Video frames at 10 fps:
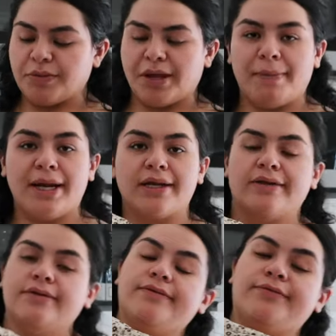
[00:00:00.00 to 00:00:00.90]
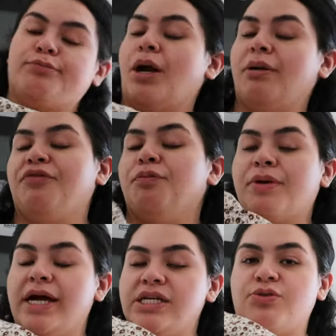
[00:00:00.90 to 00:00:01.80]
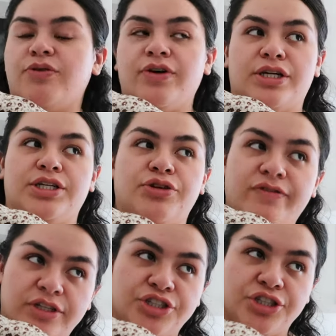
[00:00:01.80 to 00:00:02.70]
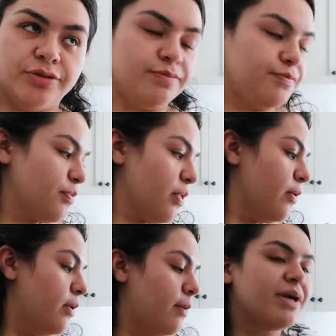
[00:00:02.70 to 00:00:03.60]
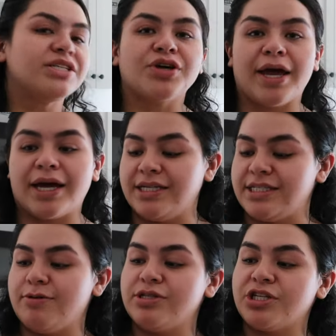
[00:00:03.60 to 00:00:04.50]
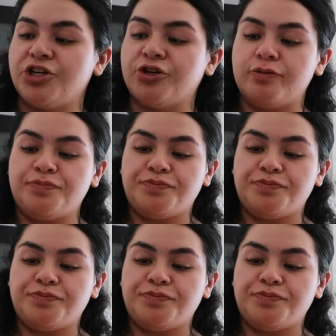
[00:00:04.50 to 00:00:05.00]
I paid probably full price for a fucking thrifter shirt. But it's okay, because it was cute.